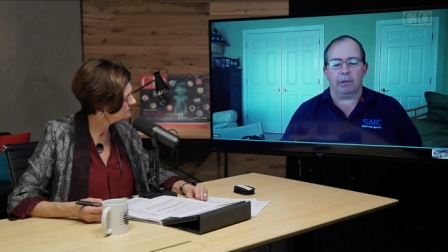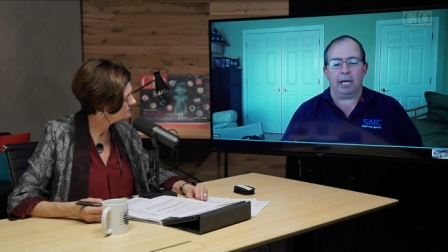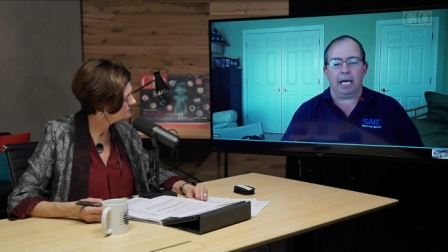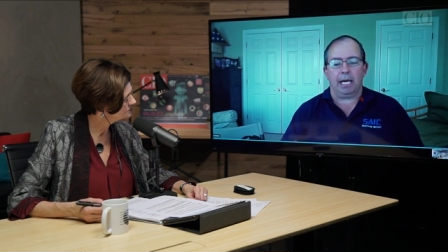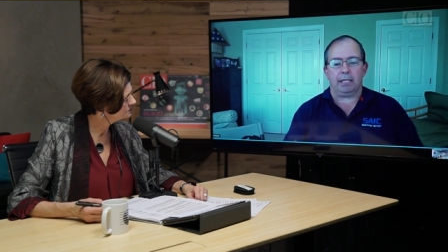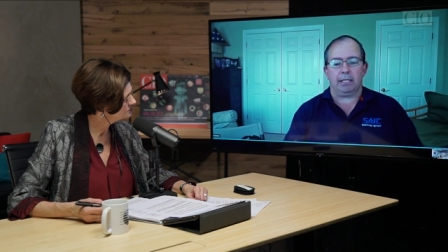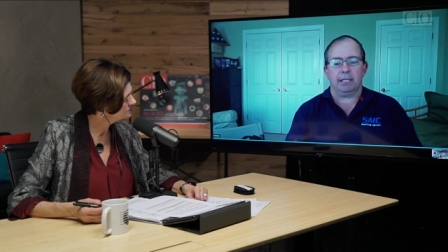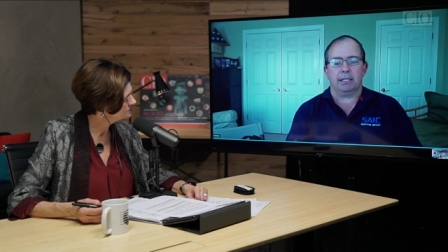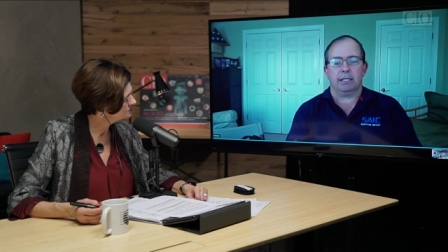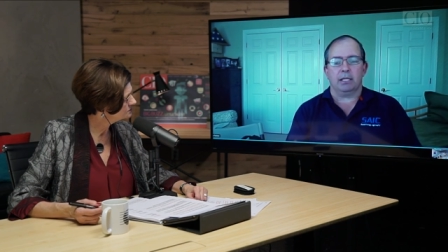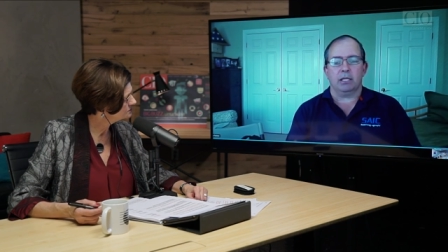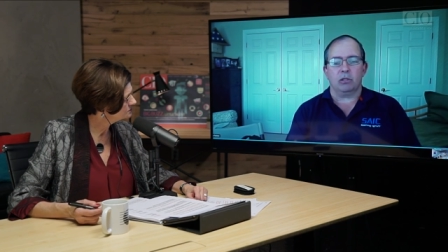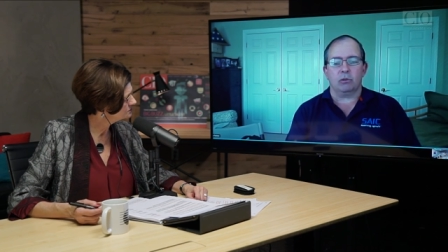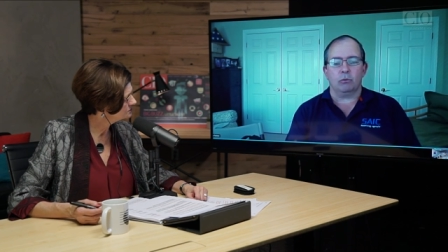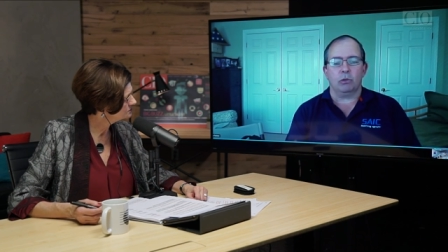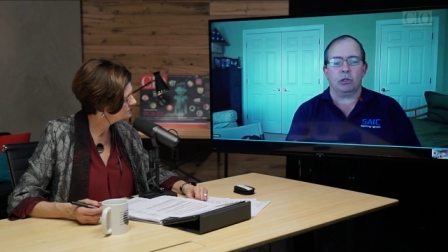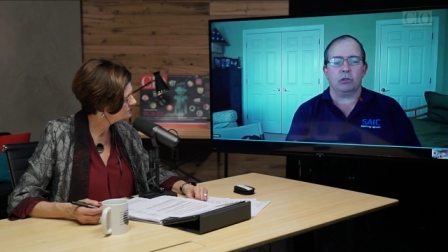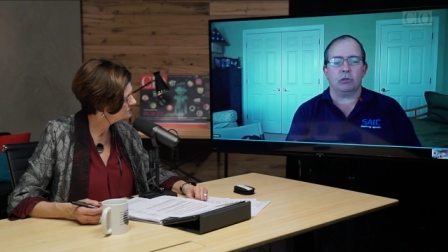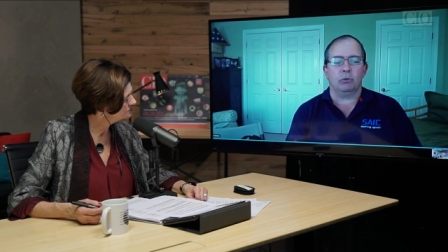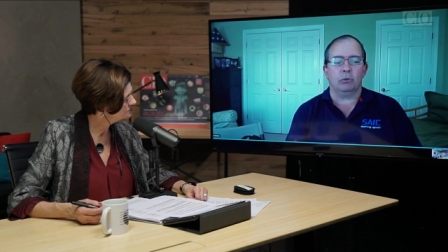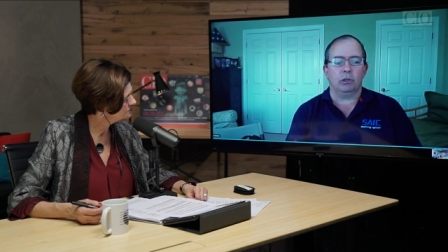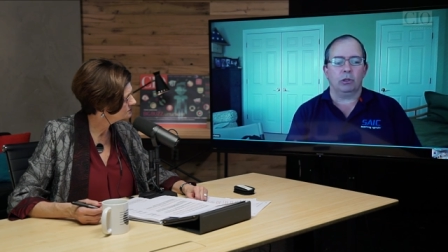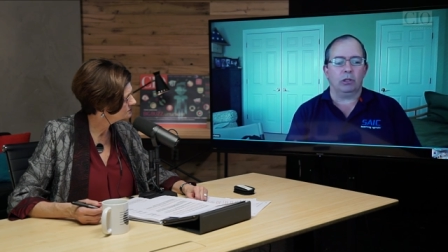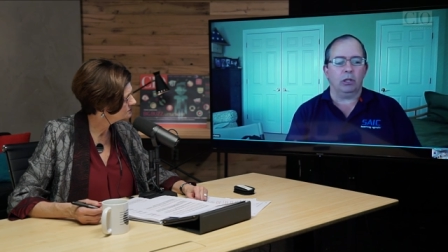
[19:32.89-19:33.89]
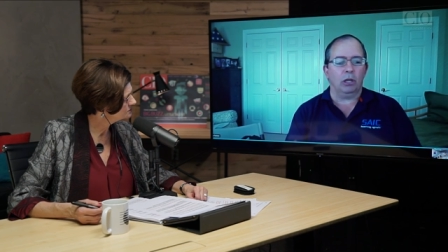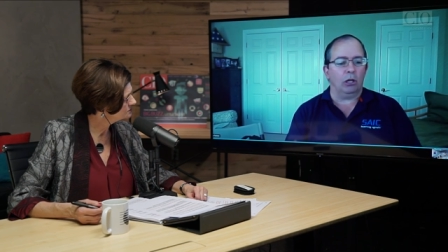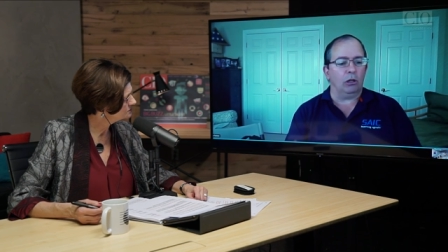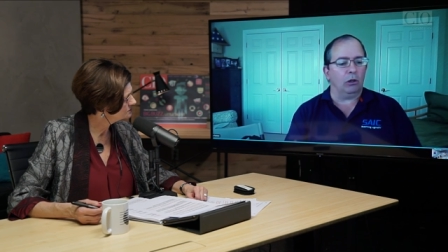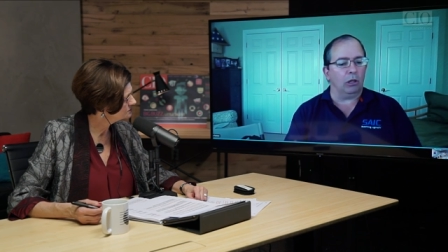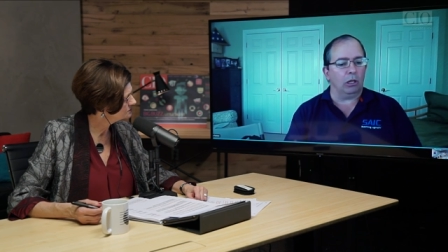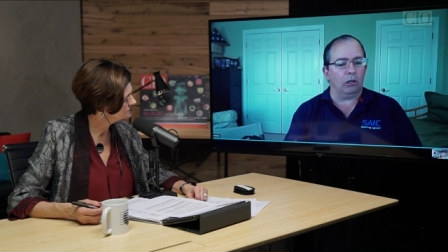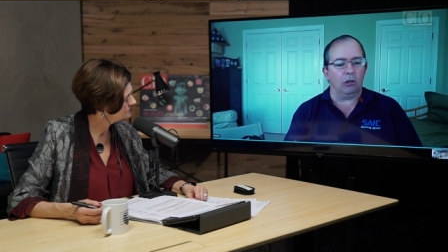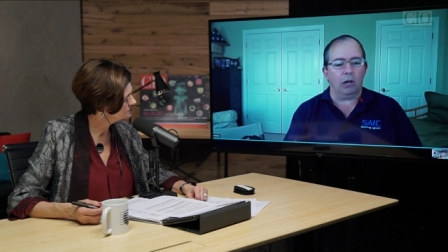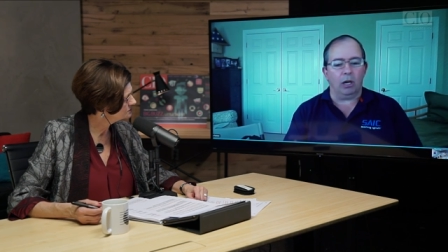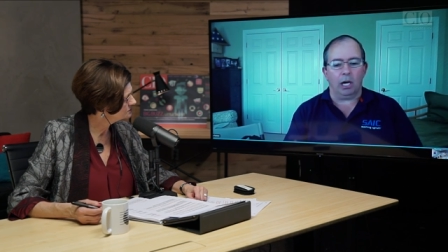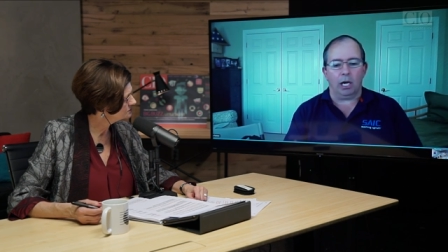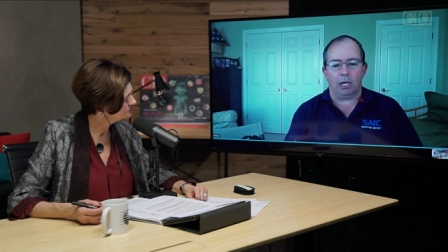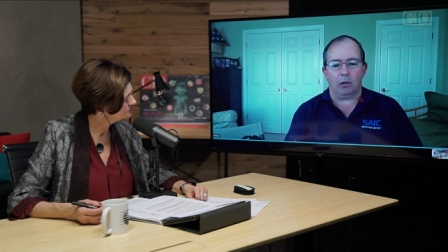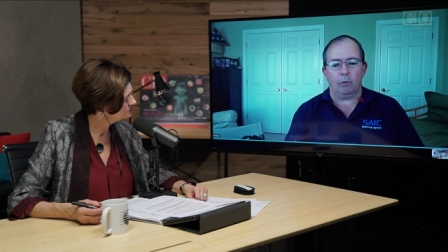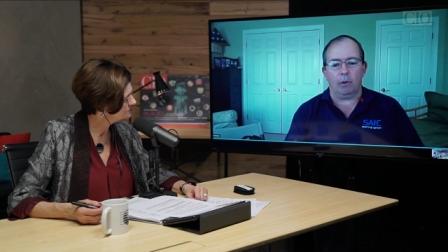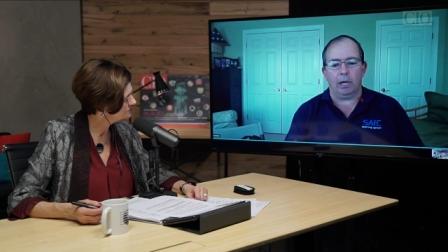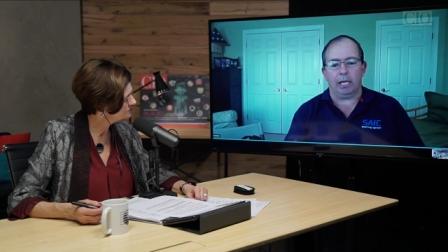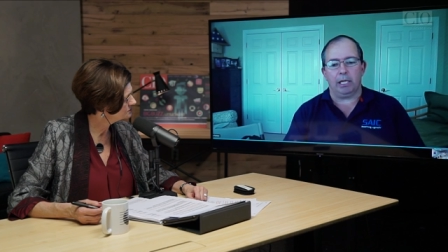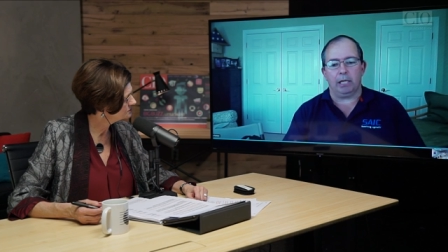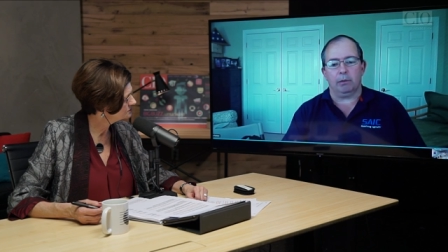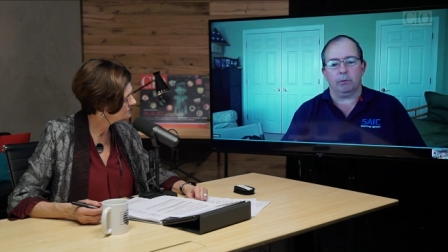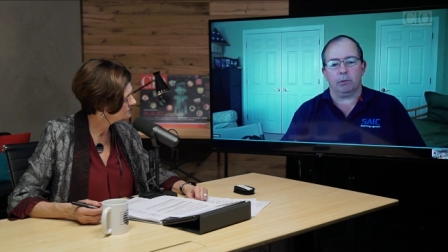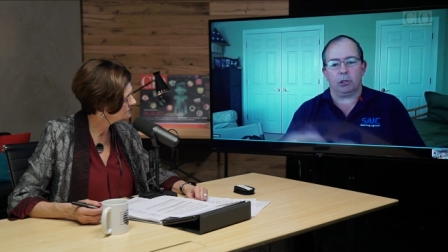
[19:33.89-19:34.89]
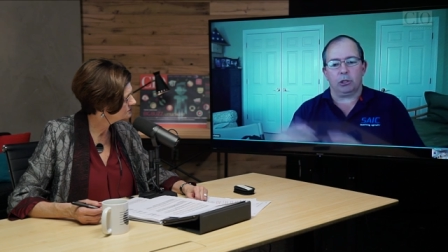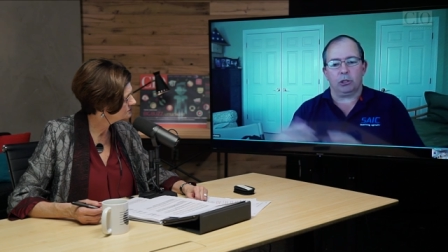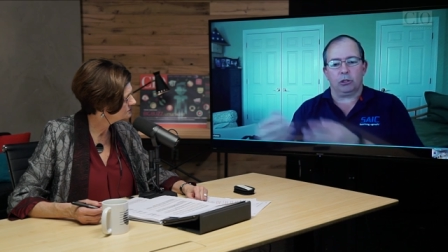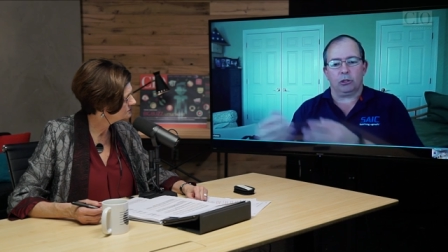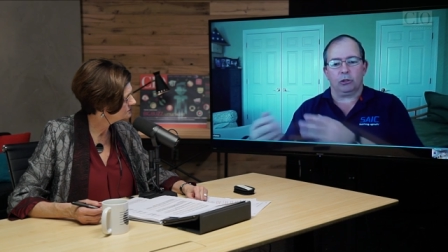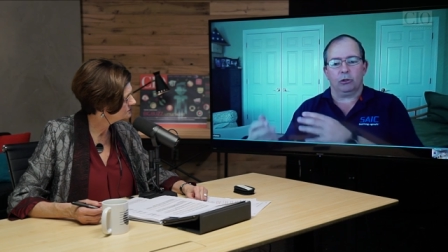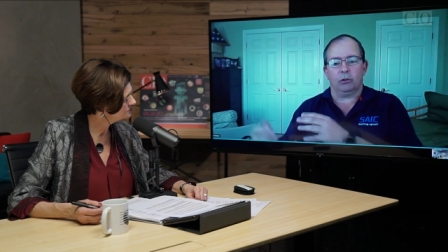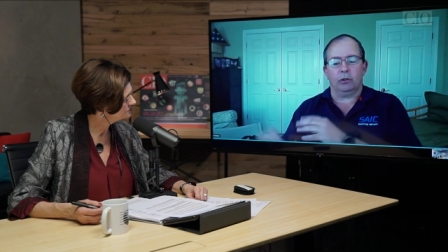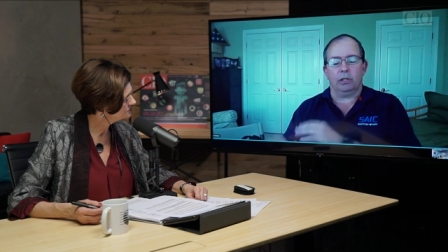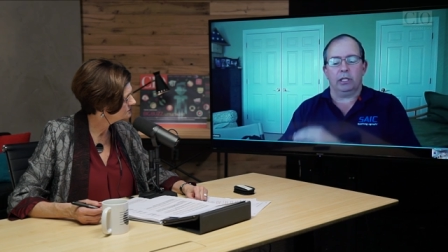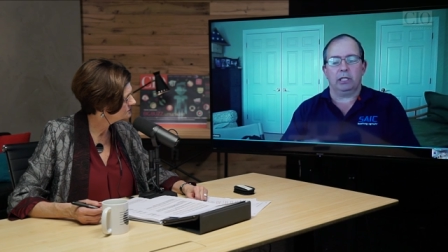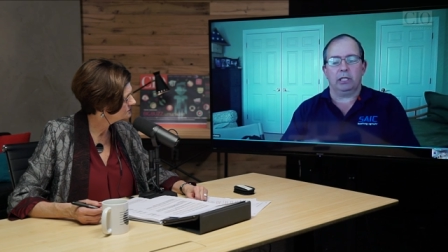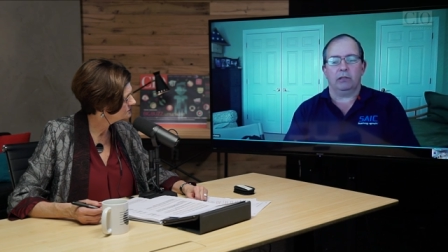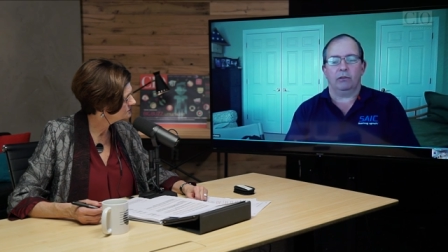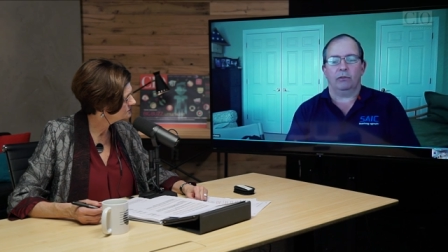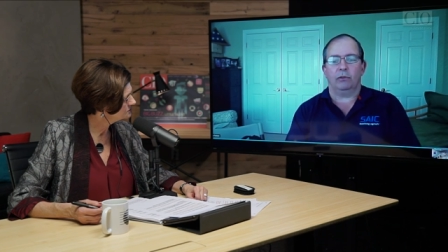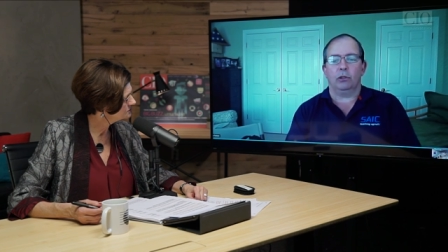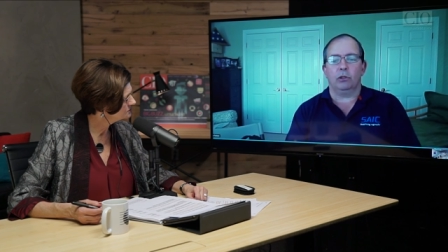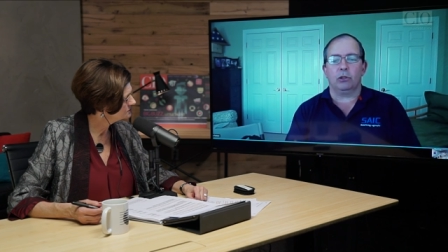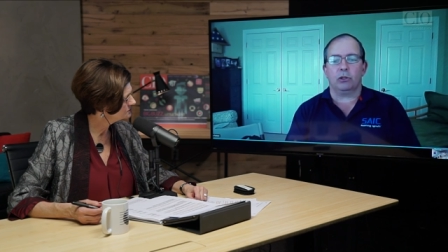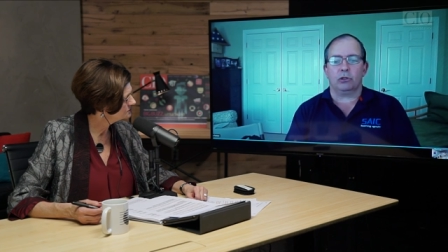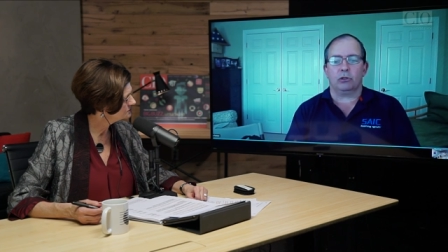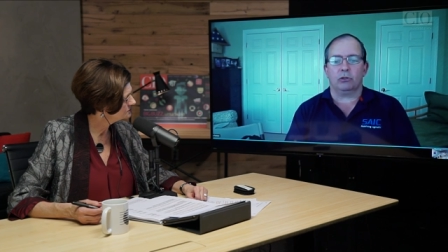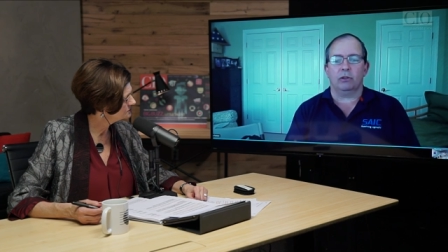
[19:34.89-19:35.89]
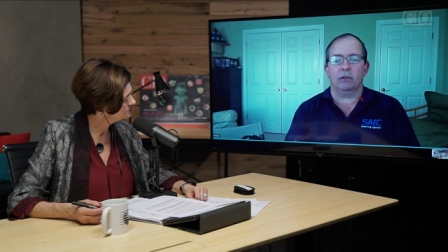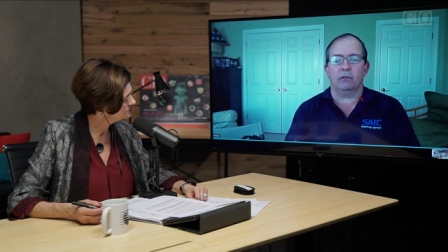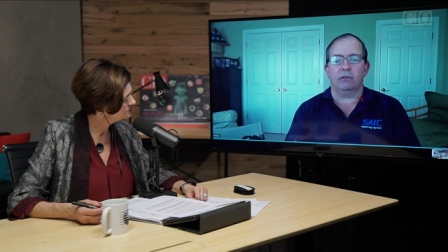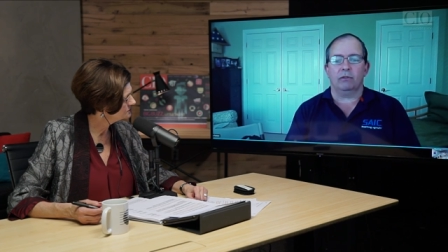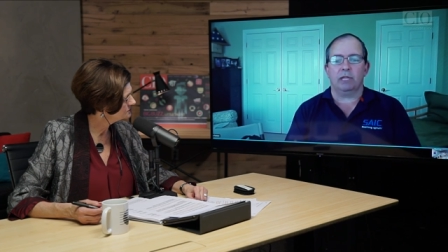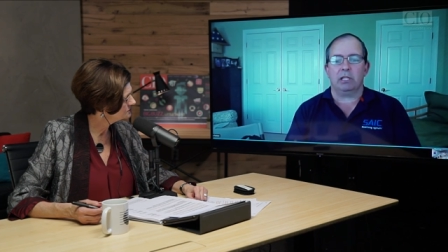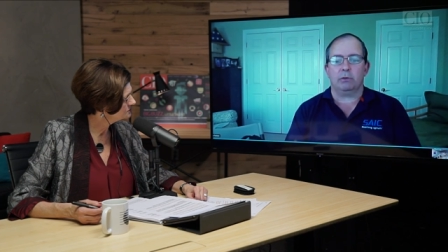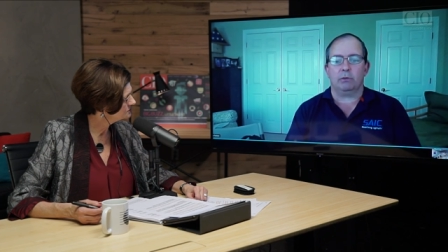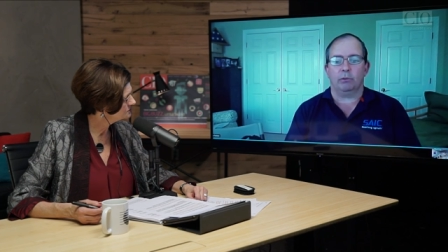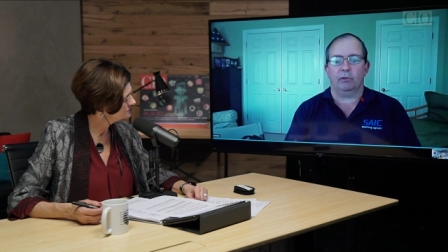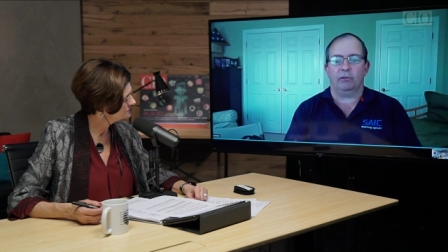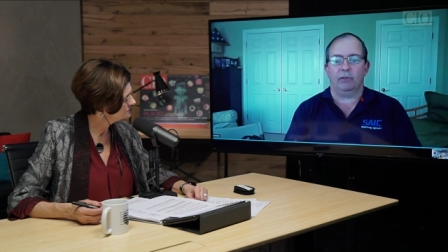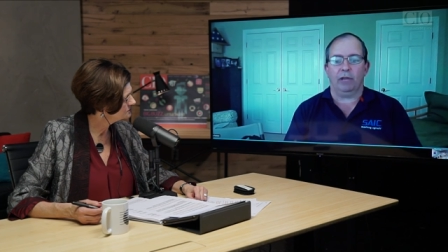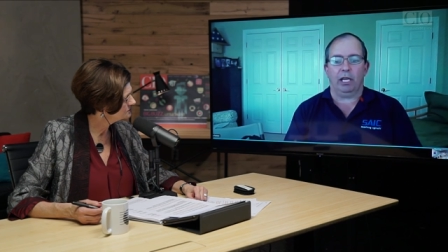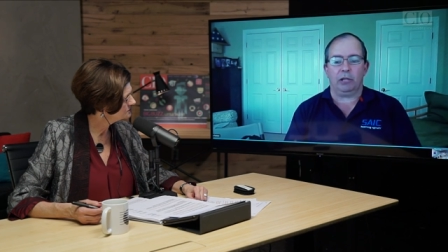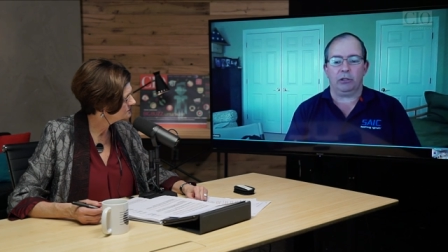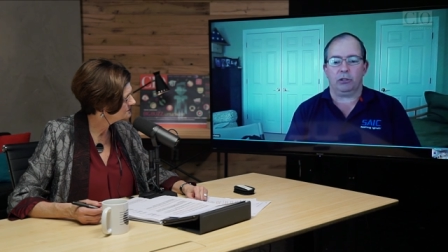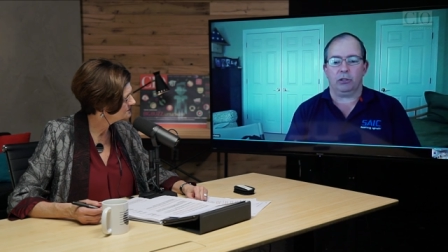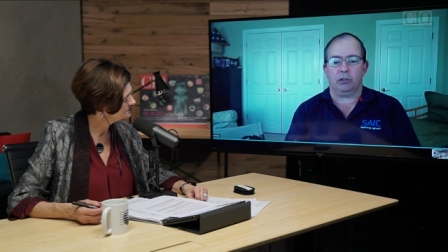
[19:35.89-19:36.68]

practices which will go a long way to maturing the future of this profession.